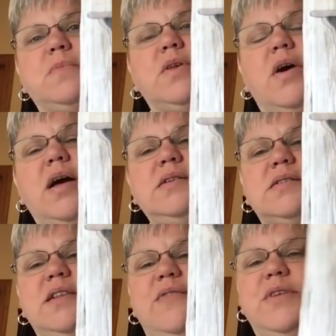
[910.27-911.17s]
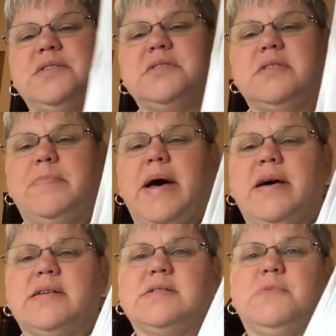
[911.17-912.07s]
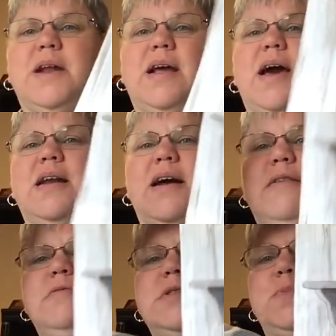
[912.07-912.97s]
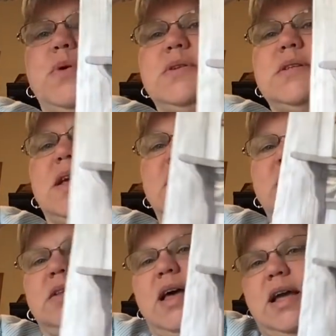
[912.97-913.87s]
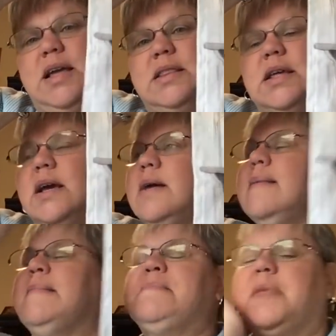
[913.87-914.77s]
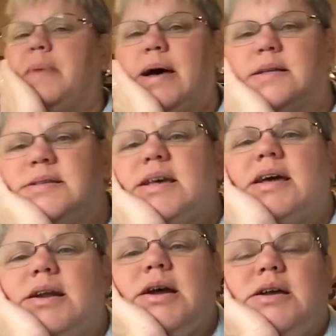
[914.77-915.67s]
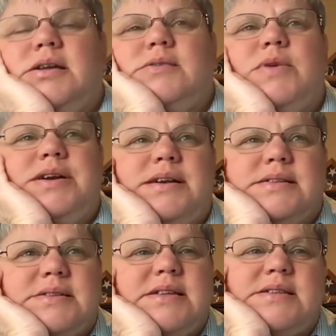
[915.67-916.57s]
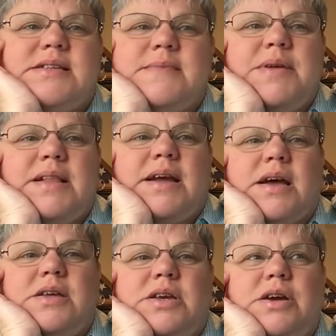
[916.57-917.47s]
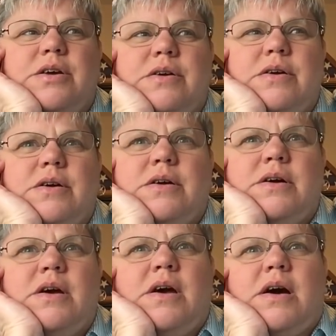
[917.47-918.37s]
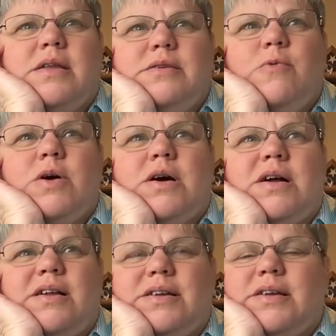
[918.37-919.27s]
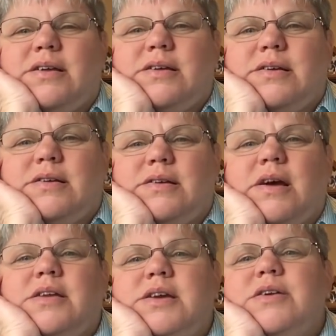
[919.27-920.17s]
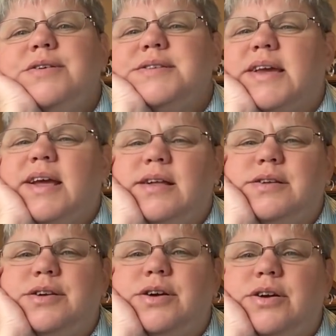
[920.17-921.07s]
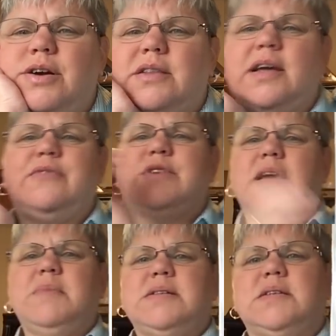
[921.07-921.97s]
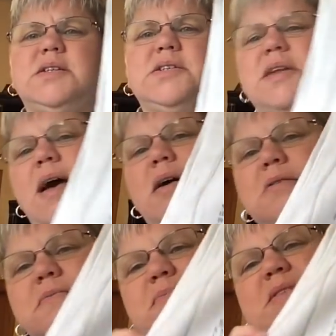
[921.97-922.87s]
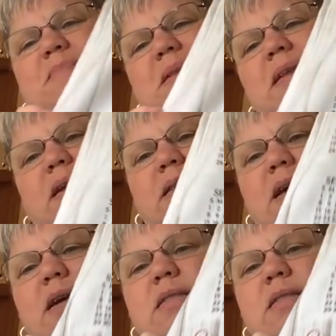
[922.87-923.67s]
So I just love this. The box, when I got it out and was putting together the hanging thing, the box said, what did it? It said something like a year on the wall, a year as a calendar, a lifetime as a dish towel, something like that.